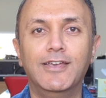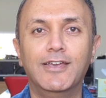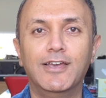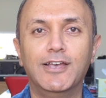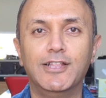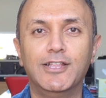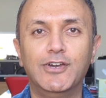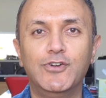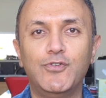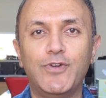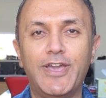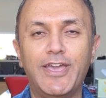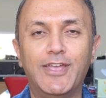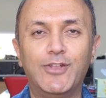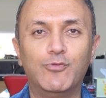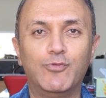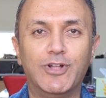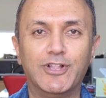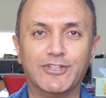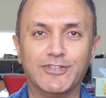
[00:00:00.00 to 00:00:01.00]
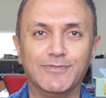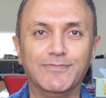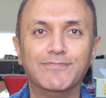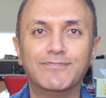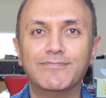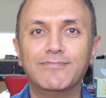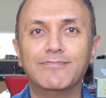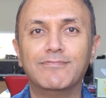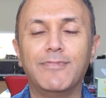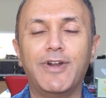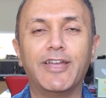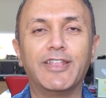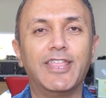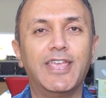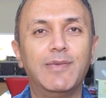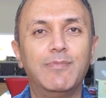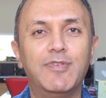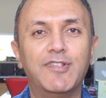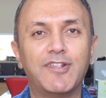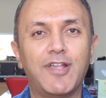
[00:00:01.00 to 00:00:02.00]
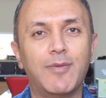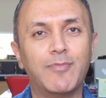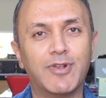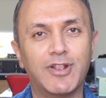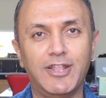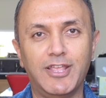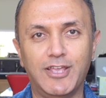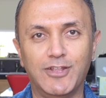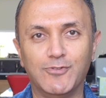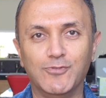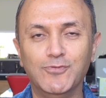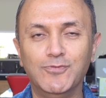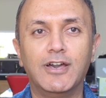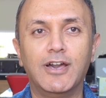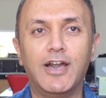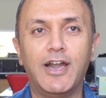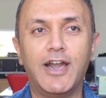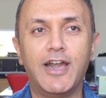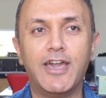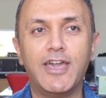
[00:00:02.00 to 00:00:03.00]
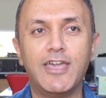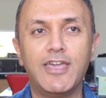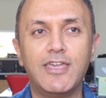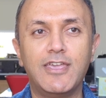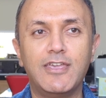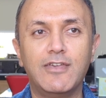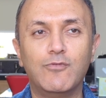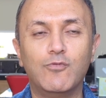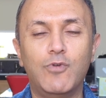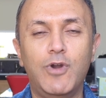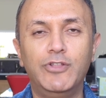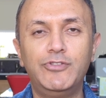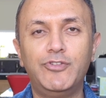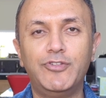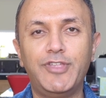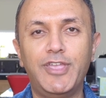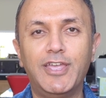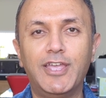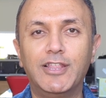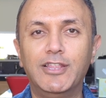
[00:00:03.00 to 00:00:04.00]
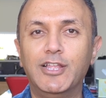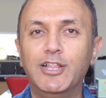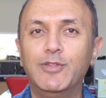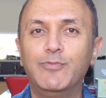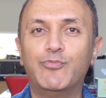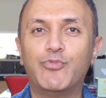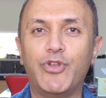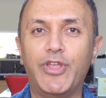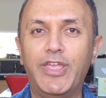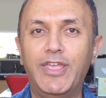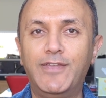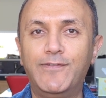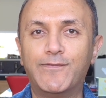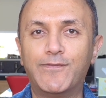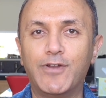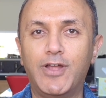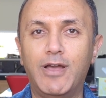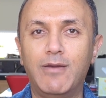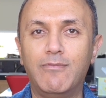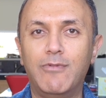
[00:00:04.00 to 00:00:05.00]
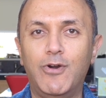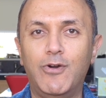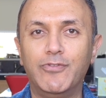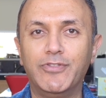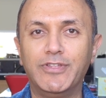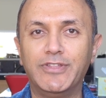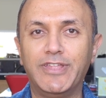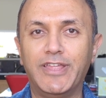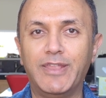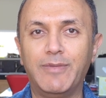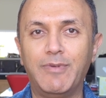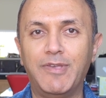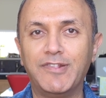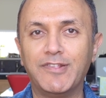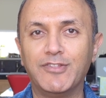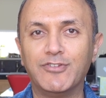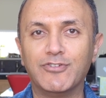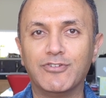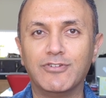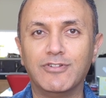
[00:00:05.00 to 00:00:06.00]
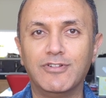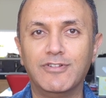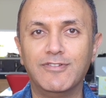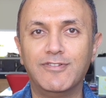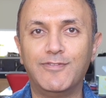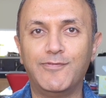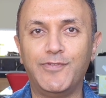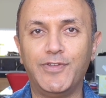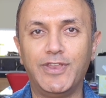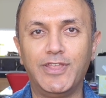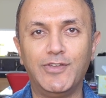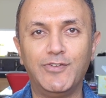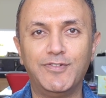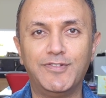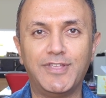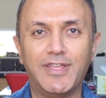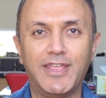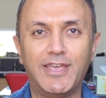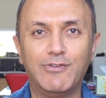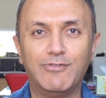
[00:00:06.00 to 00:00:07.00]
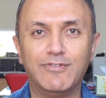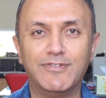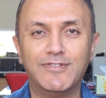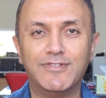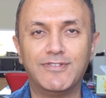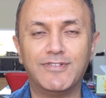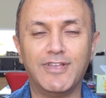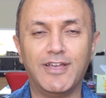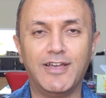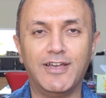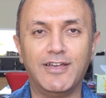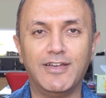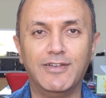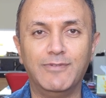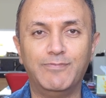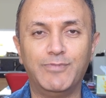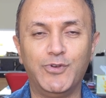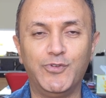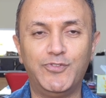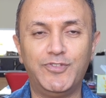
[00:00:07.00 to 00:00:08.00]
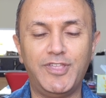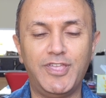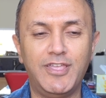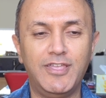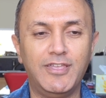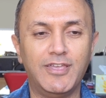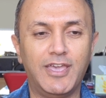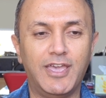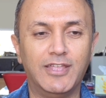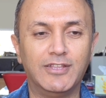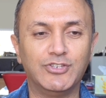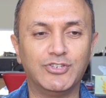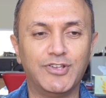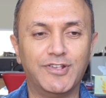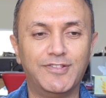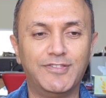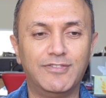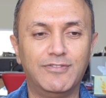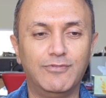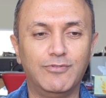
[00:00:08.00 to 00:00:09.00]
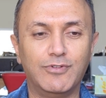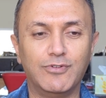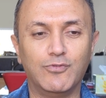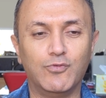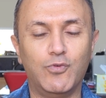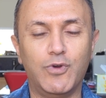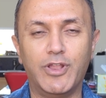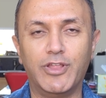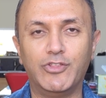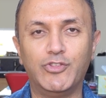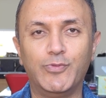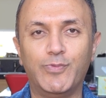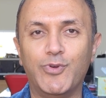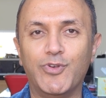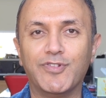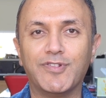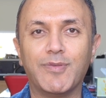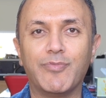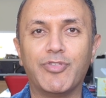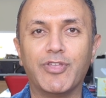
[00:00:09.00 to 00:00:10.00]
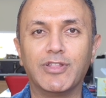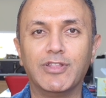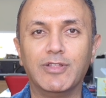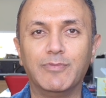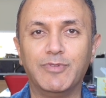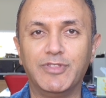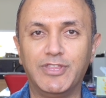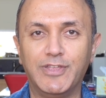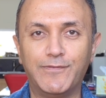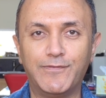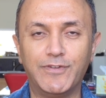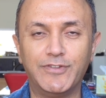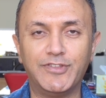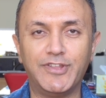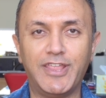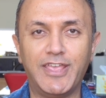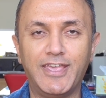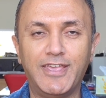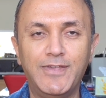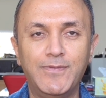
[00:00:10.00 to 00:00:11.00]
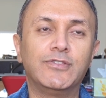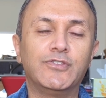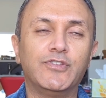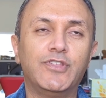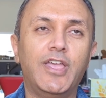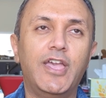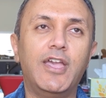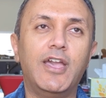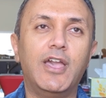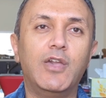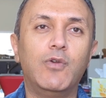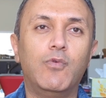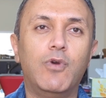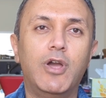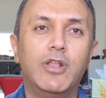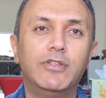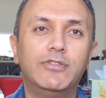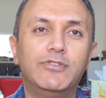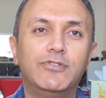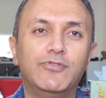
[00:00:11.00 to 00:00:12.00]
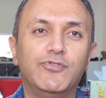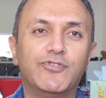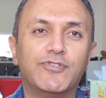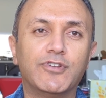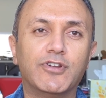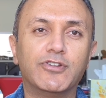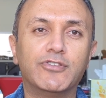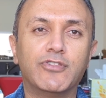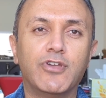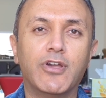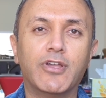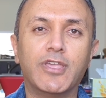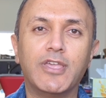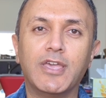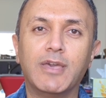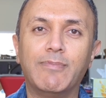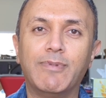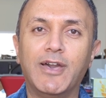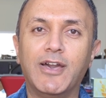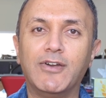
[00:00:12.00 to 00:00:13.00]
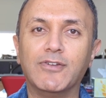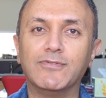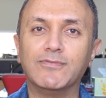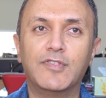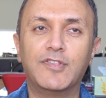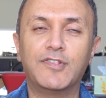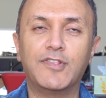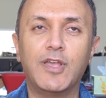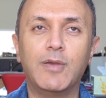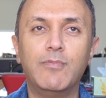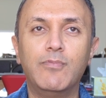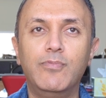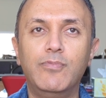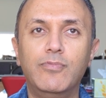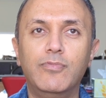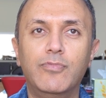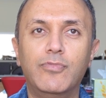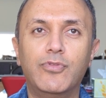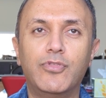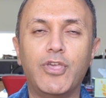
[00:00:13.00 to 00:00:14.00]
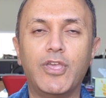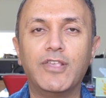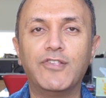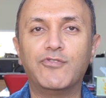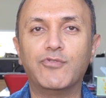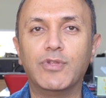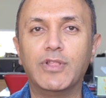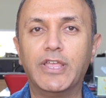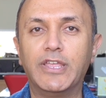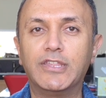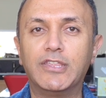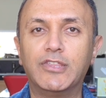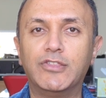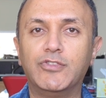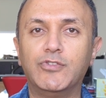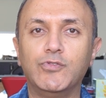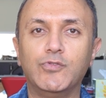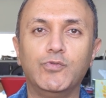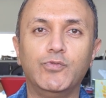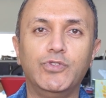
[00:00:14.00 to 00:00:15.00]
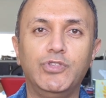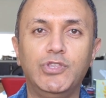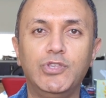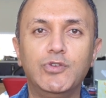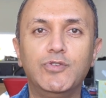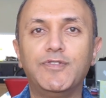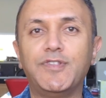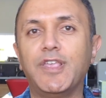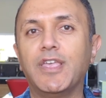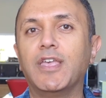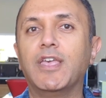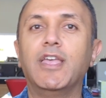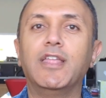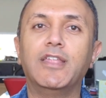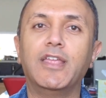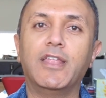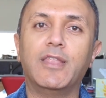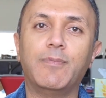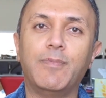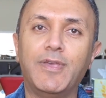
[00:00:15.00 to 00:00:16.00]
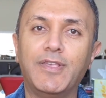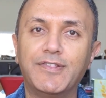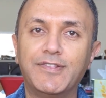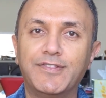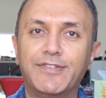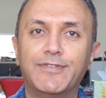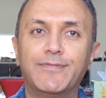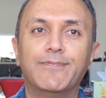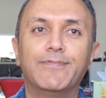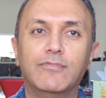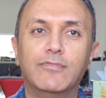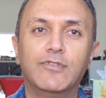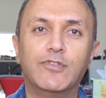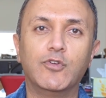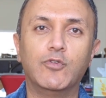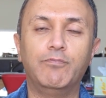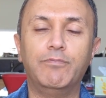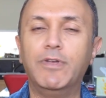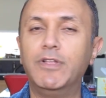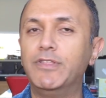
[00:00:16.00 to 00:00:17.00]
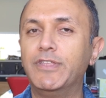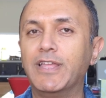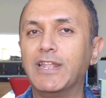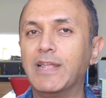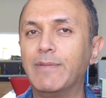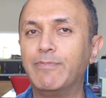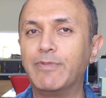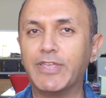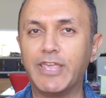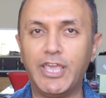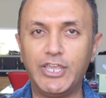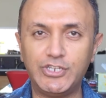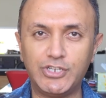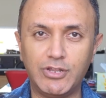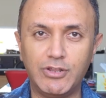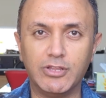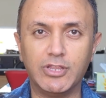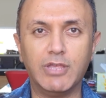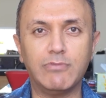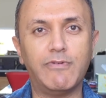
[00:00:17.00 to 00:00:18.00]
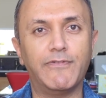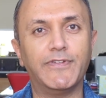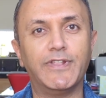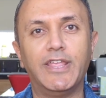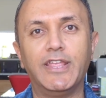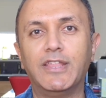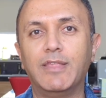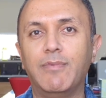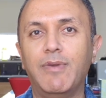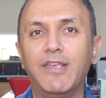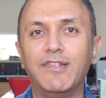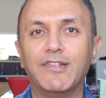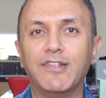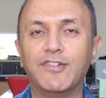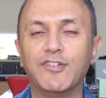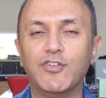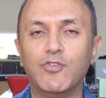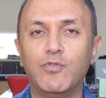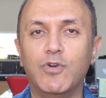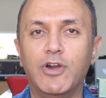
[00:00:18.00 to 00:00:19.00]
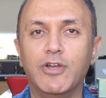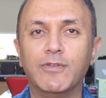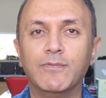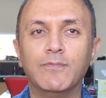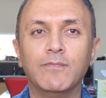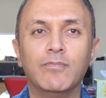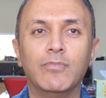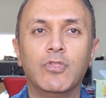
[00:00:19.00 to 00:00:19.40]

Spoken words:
Hello and welcome. My name is Elhelw. I want to take a little break from all the database internals videos that I was posting and just wanted to post something a little bit different today. Today I wanted to start talking about some things related to using a database. So building an application on top of a database and so on.